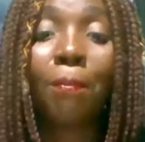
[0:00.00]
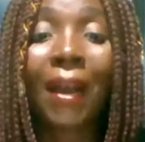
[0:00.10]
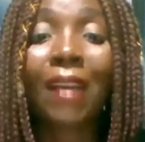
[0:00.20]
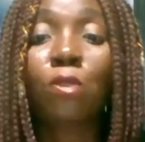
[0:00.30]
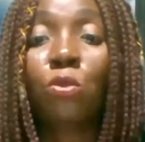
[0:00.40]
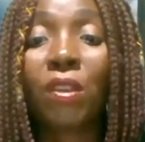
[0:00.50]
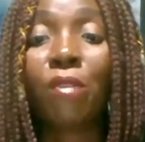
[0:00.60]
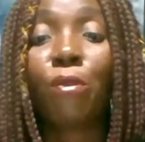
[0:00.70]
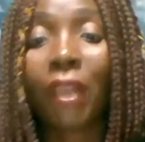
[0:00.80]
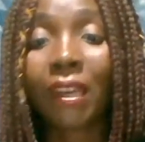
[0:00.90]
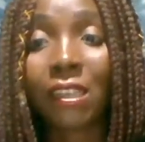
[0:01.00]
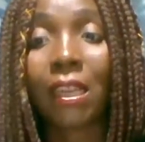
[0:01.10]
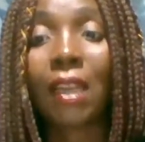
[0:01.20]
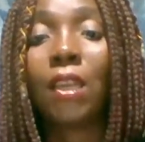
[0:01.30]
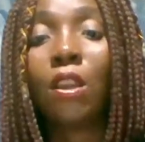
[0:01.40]
Back to being
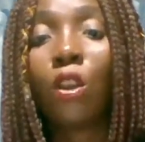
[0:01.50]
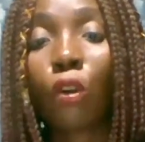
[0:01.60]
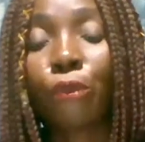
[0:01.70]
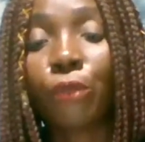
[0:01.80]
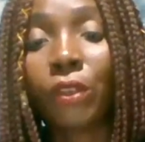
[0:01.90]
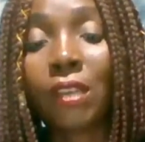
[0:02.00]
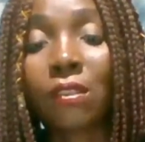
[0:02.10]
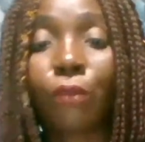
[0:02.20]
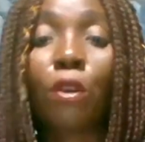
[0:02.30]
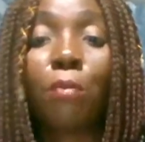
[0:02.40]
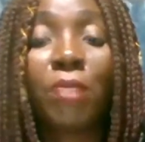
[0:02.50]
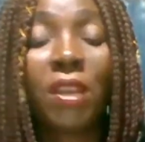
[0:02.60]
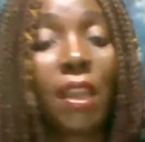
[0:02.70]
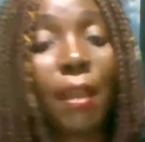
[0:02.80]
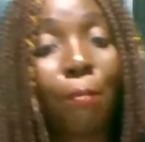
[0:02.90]
financially confident, from
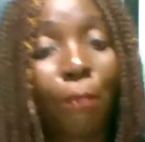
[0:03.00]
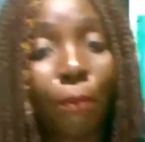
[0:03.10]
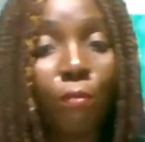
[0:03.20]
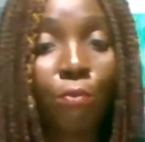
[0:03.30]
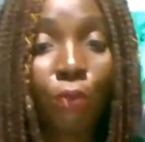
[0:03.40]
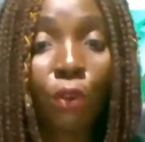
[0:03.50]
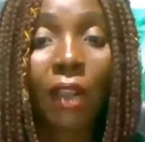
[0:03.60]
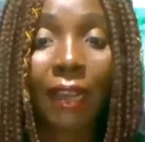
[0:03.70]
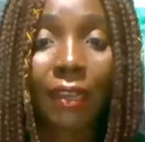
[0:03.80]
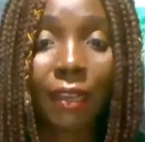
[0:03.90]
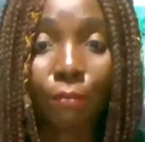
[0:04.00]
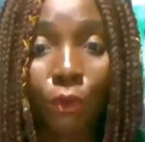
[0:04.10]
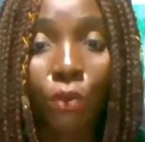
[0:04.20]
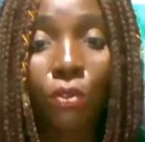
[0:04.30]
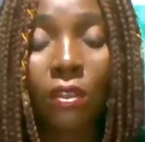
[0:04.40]
being a broke and a
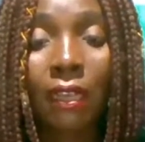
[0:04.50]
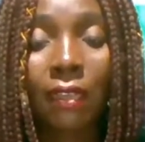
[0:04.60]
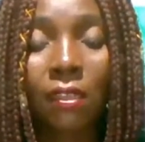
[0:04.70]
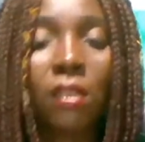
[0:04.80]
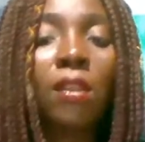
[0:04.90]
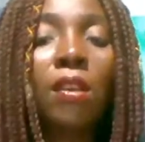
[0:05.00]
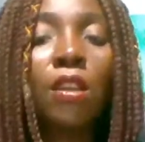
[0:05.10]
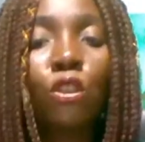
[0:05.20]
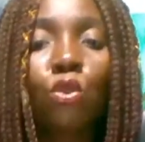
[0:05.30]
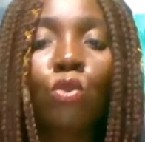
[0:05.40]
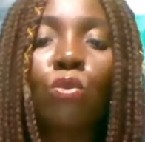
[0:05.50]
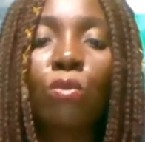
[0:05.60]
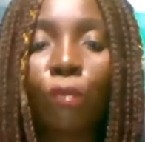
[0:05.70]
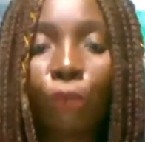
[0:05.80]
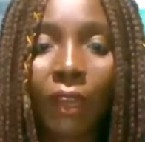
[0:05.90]
broken lady to
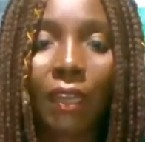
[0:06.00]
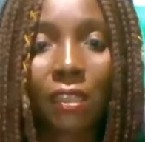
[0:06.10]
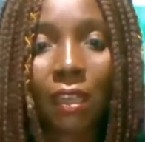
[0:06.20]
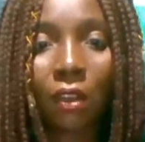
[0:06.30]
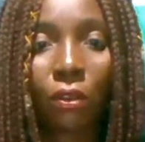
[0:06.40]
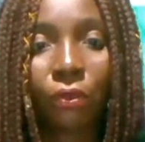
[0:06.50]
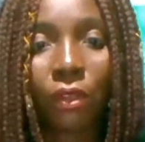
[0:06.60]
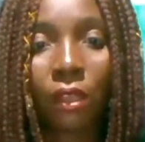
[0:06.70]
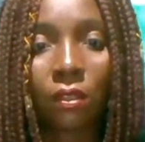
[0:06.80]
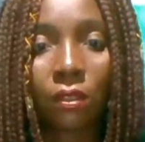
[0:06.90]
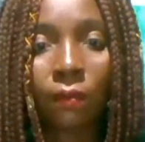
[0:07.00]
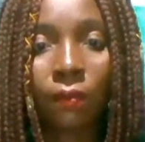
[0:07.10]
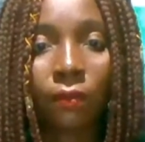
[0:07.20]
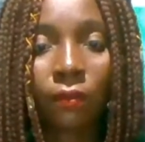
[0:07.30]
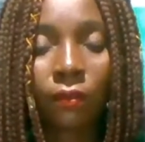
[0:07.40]
financial confidence.
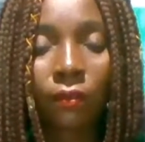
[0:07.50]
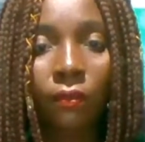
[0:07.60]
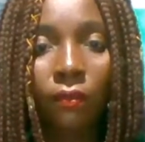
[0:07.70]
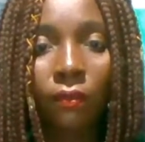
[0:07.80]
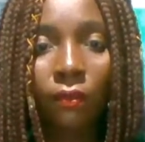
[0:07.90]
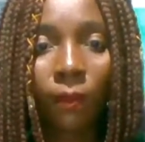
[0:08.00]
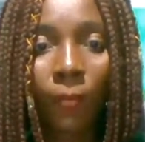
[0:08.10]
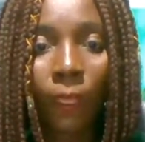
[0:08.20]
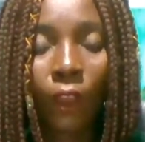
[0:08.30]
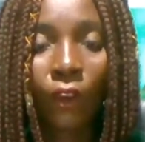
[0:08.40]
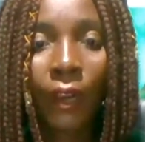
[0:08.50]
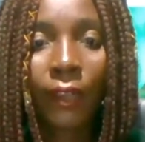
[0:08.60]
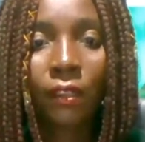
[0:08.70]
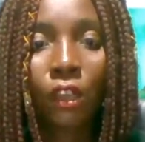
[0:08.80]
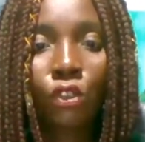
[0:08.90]
All
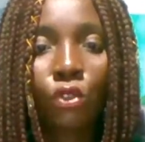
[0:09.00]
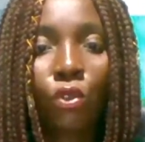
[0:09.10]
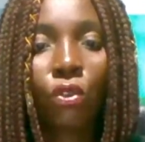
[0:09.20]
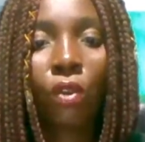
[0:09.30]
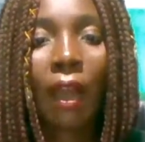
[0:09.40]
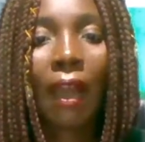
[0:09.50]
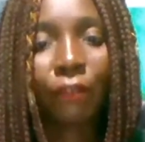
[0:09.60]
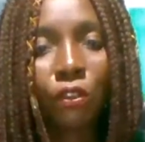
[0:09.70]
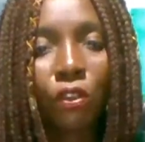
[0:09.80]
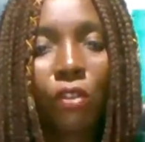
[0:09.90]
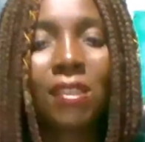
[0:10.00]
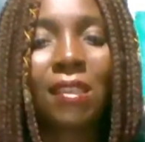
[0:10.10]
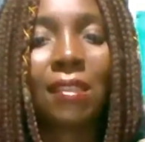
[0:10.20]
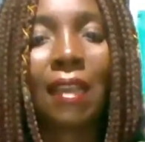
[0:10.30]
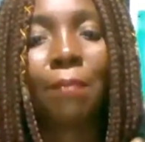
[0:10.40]
right. So have you
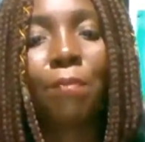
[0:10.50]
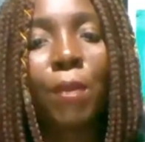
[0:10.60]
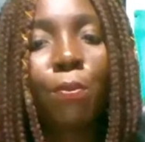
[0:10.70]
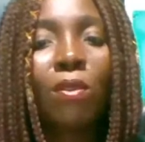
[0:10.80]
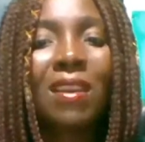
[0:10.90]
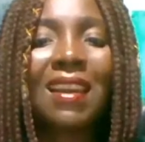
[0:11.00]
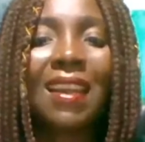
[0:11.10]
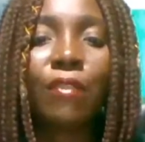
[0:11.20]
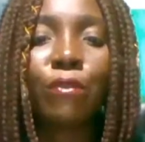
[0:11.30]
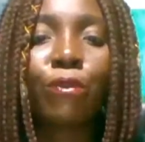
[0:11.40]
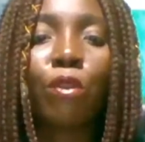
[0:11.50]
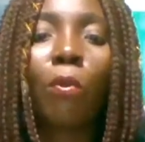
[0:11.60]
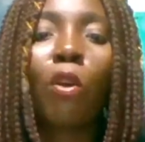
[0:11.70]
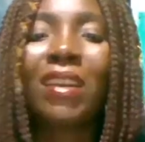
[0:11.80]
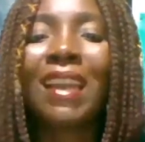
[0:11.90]
noticed that people learn
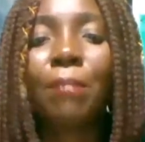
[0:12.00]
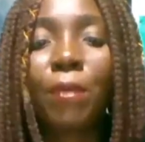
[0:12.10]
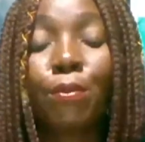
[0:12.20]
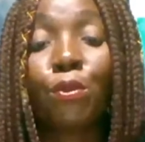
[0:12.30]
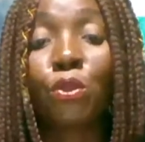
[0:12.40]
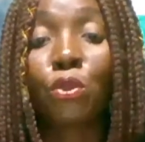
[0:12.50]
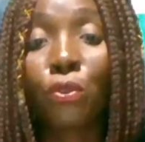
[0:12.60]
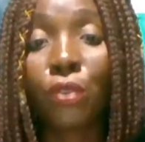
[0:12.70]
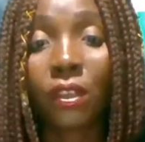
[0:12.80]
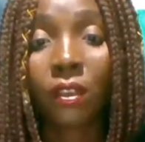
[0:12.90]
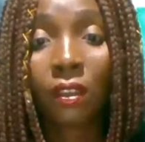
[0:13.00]
from other people's story